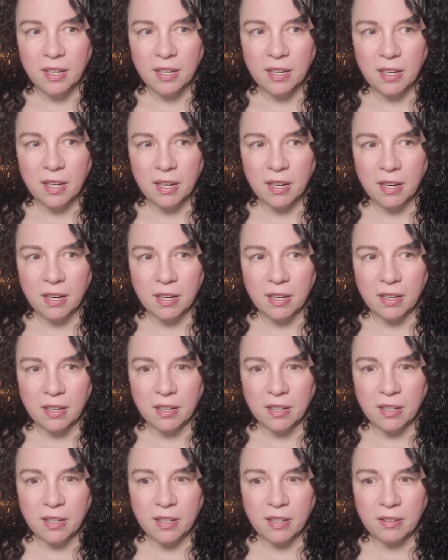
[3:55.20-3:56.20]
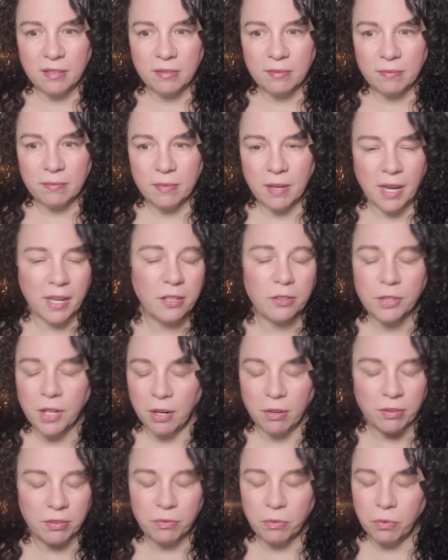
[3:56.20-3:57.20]
I don't
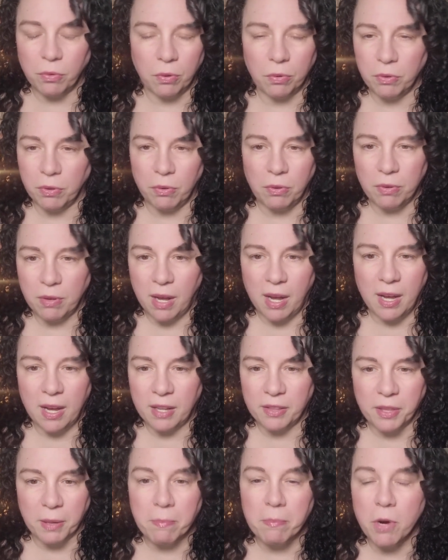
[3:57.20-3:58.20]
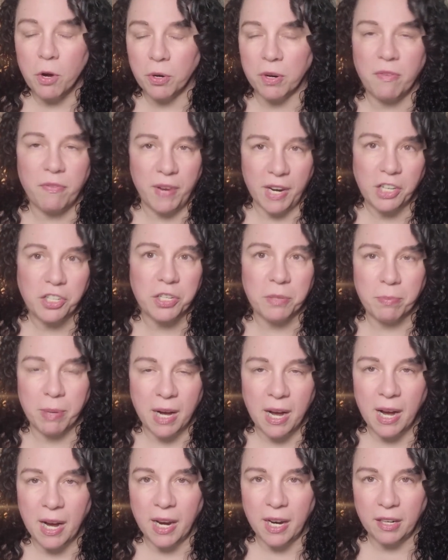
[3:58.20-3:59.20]
know, the motivation
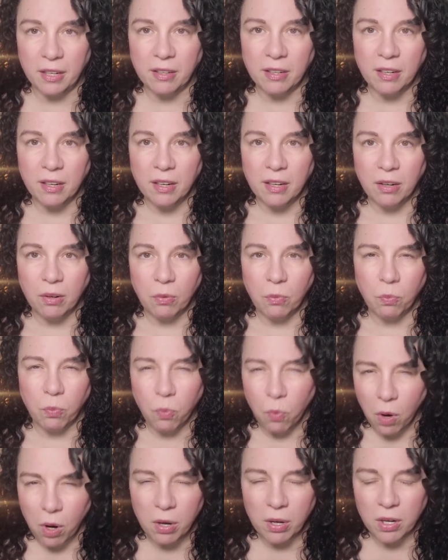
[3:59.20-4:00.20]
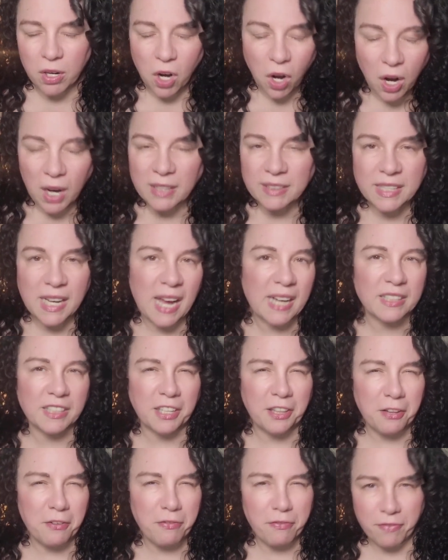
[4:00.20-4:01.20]
behind contacting the
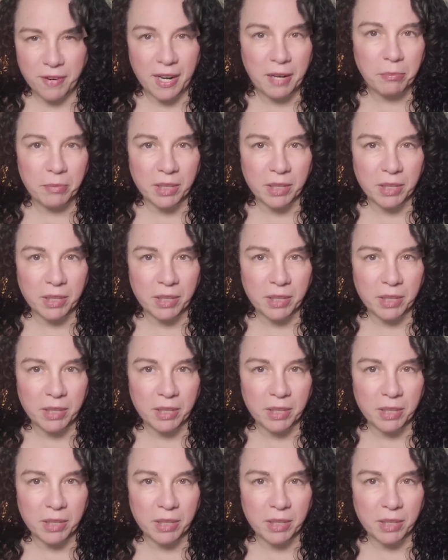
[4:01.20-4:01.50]
family.